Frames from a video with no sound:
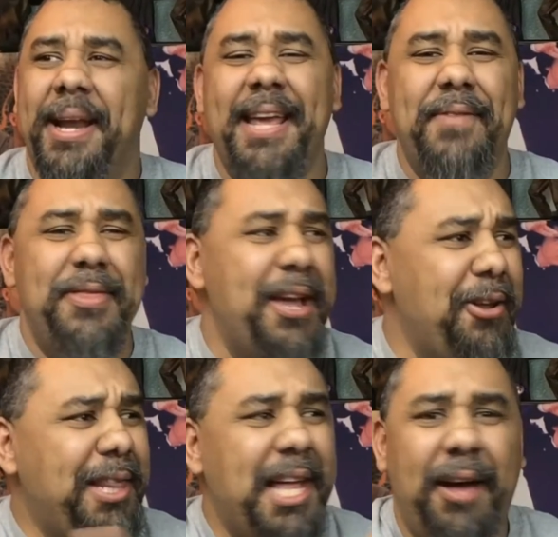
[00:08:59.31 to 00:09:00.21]
But even
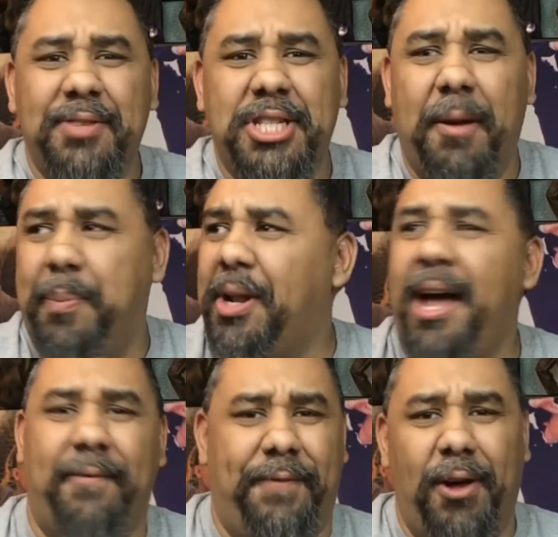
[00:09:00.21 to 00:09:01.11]
their love
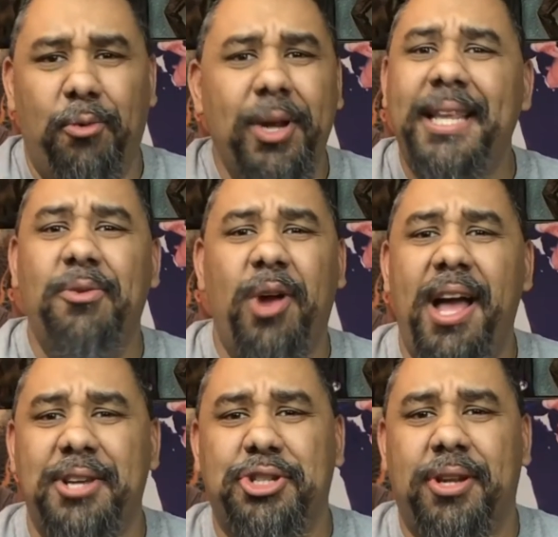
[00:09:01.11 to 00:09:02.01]
subplot felt really
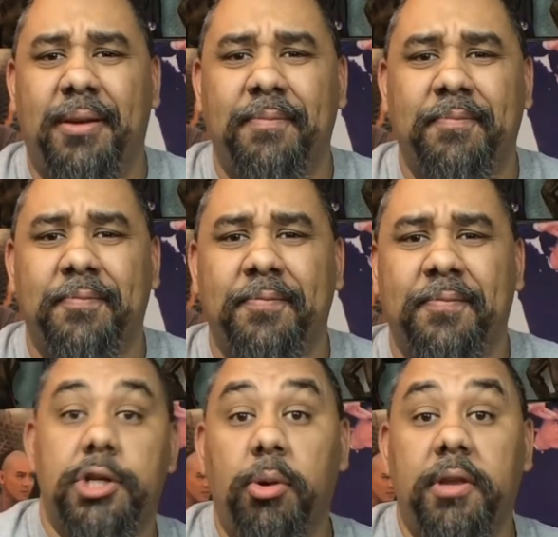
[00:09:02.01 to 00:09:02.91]
rushed.
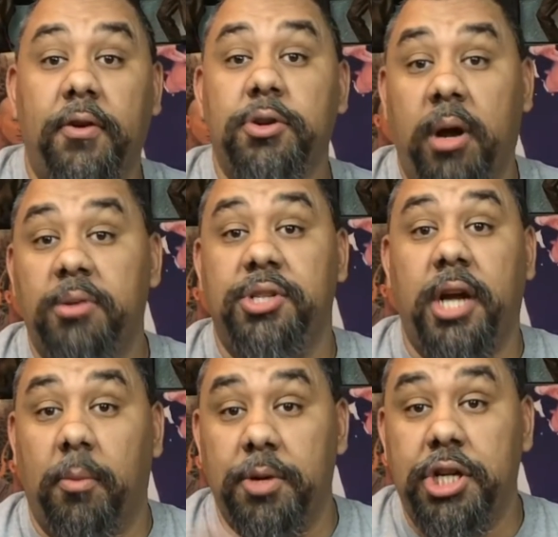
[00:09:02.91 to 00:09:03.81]
So in the first Crouching Tiger,